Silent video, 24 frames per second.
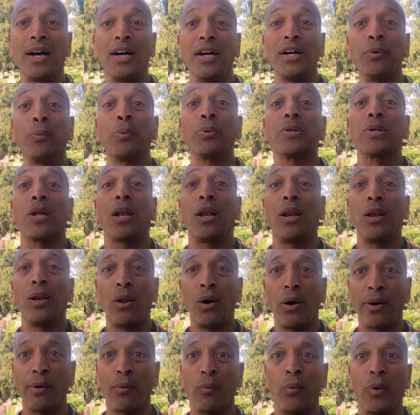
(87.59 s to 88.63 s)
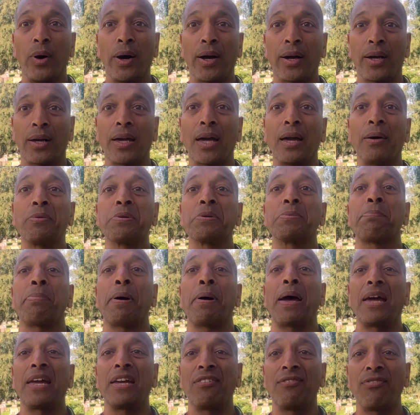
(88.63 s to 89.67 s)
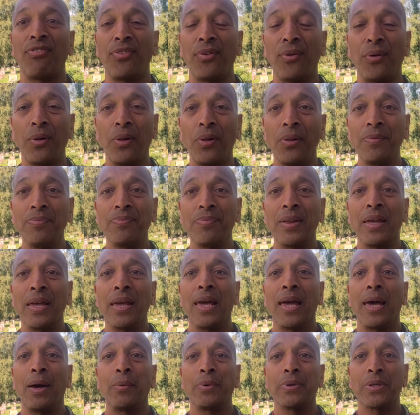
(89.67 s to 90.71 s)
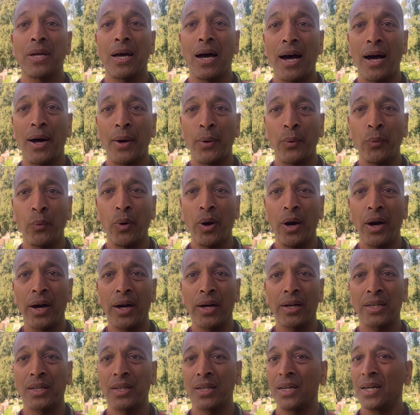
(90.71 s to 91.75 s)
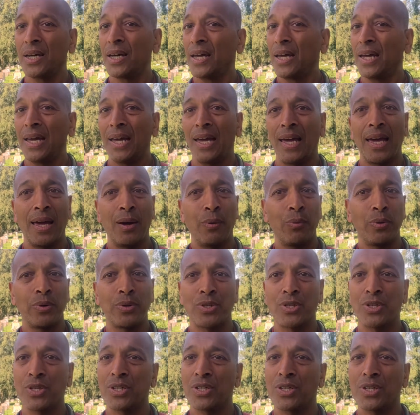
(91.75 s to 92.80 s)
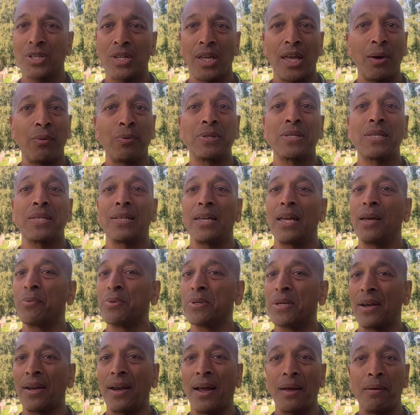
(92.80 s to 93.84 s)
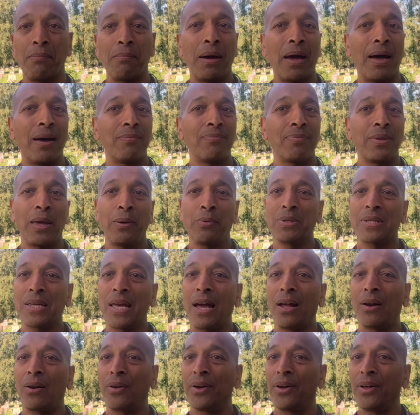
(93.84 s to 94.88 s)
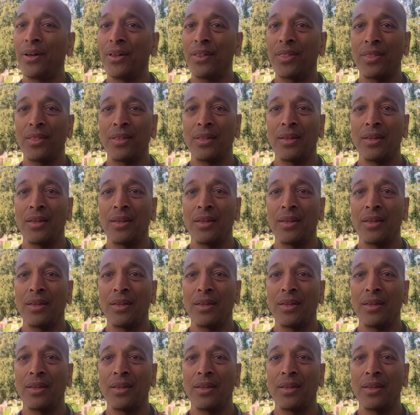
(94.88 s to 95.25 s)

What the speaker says: It was a lot of work. It was painful. It was hard work. It was a nightmare. It was hell on earth.